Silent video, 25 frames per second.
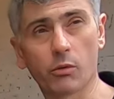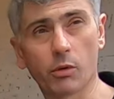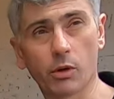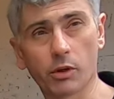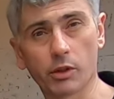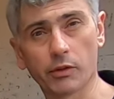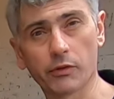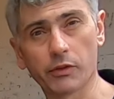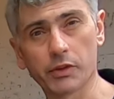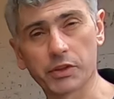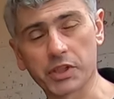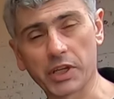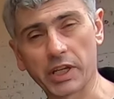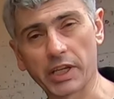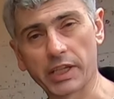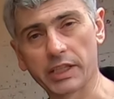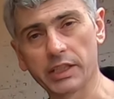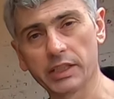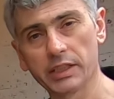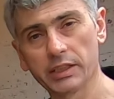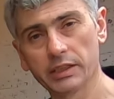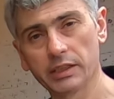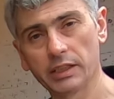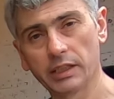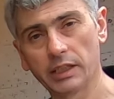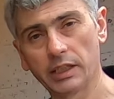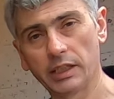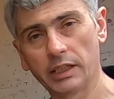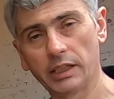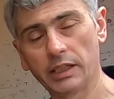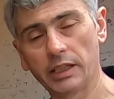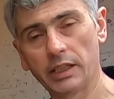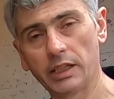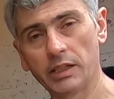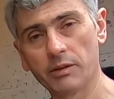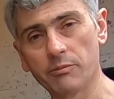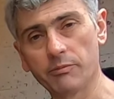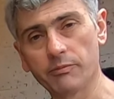one on the day
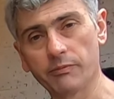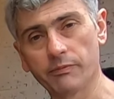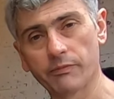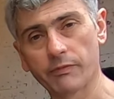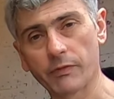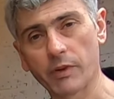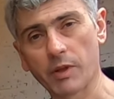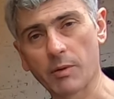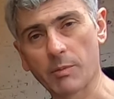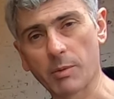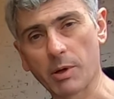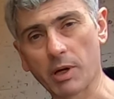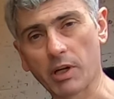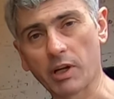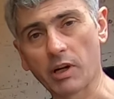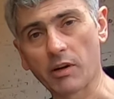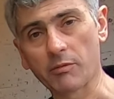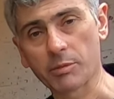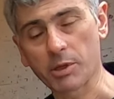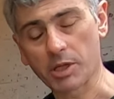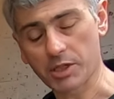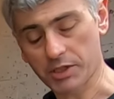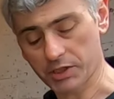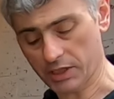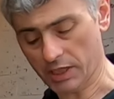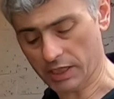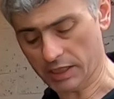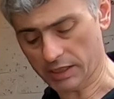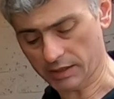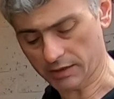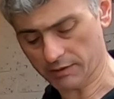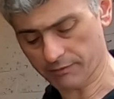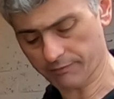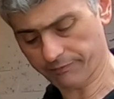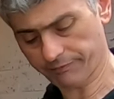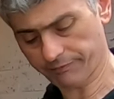about 8:30.